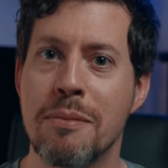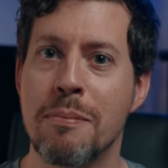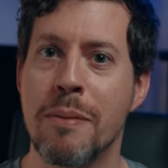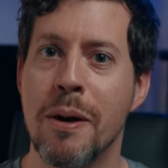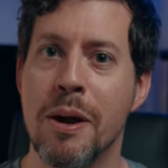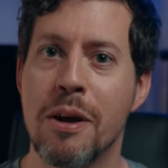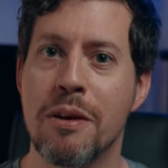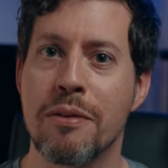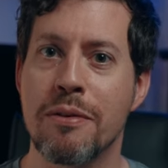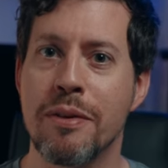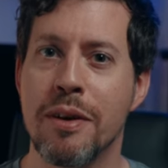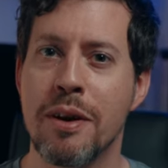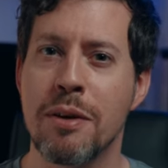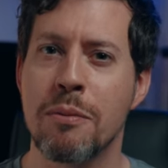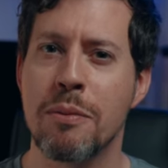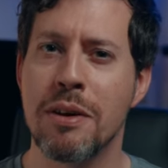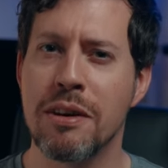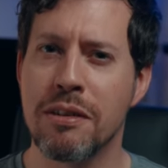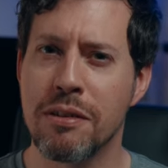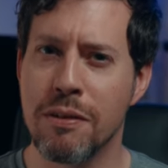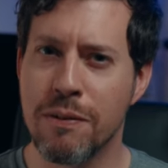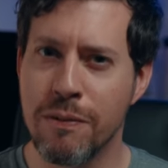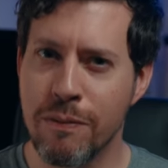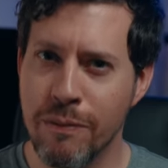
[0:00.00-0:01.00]
microphone
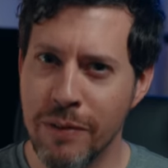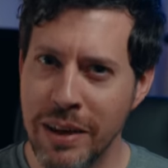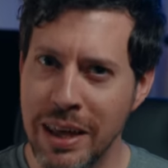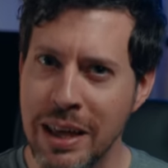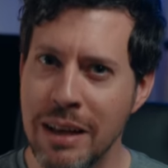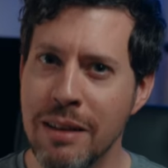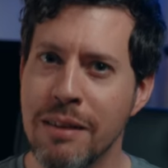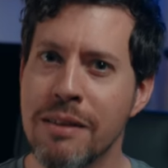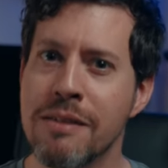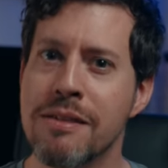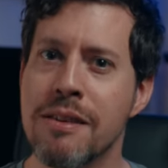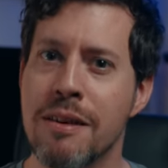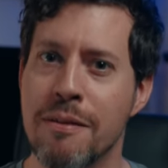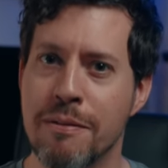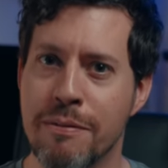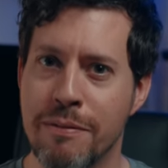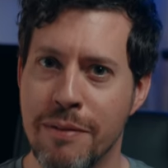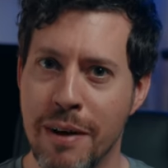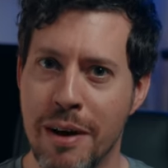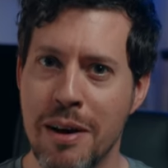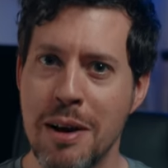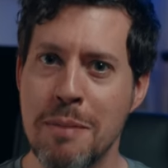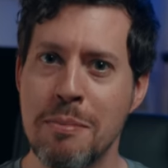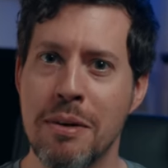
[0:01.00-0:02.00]
which feels
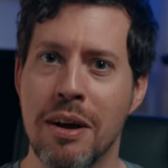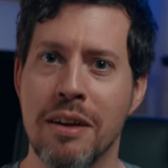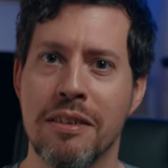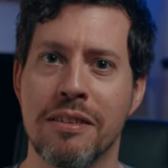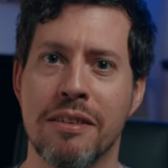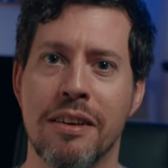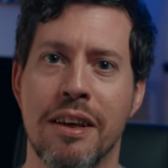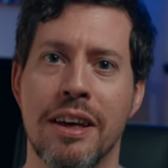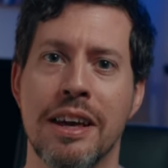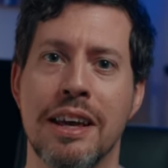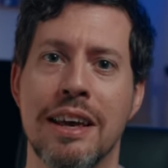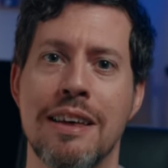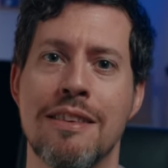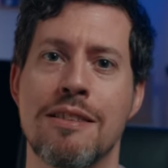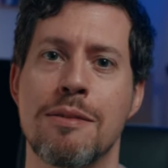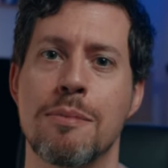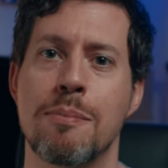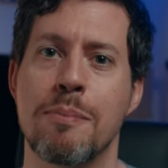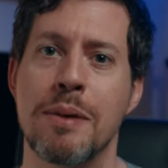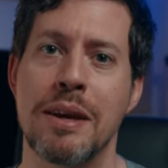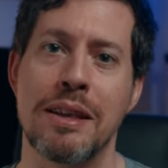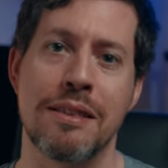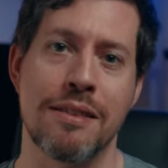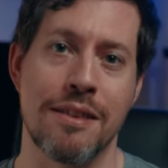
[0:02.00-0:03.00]
very much like it's
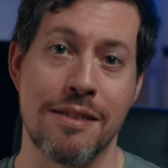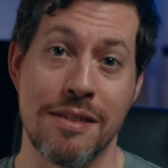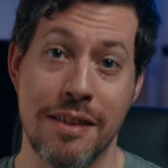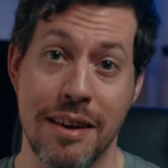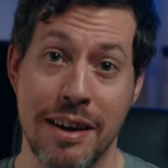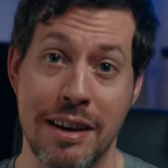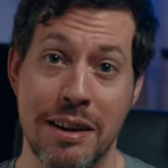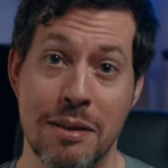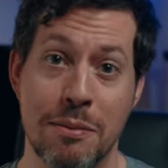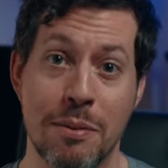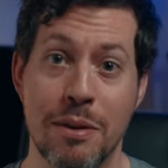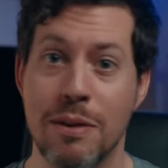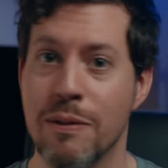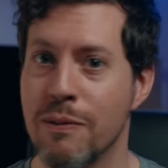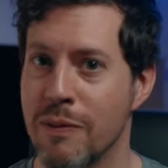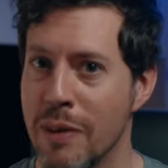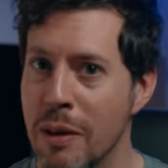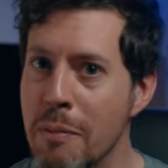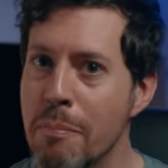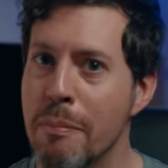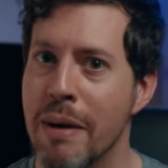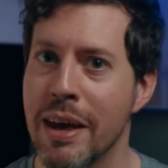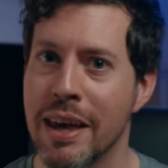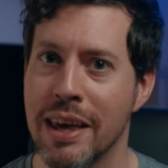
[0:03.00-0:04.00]
been designed with
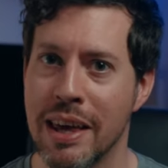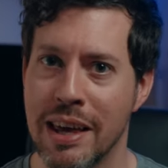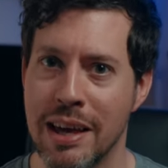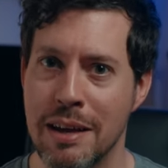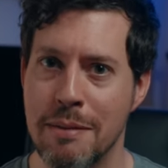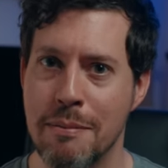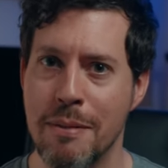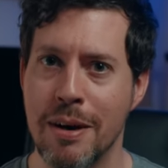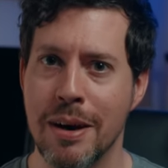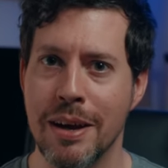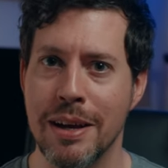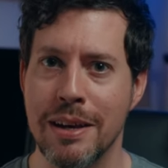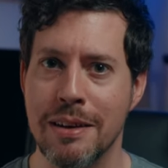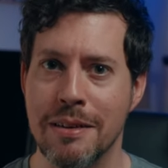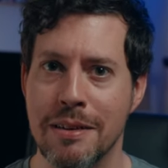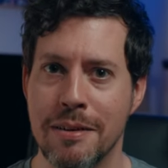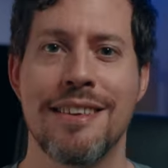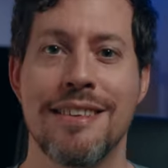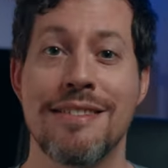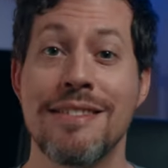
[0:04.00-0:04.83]
filmmaking in mind.